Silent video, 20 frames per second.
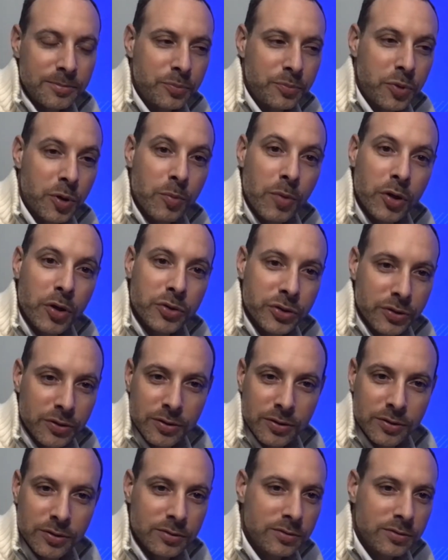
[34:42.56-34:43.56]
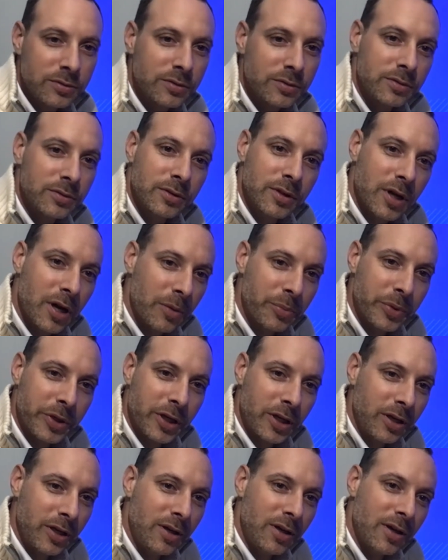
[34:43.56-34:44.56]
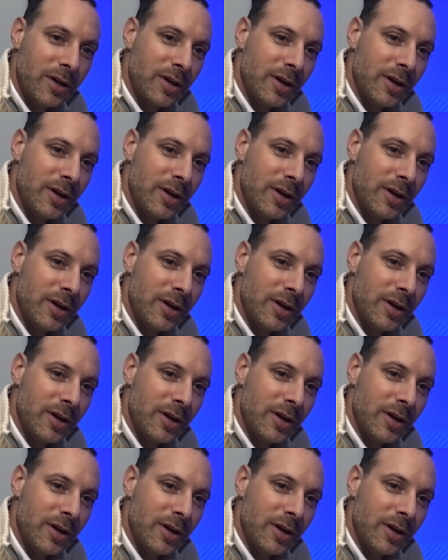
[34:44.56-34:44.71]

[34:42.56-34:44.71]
promotional company.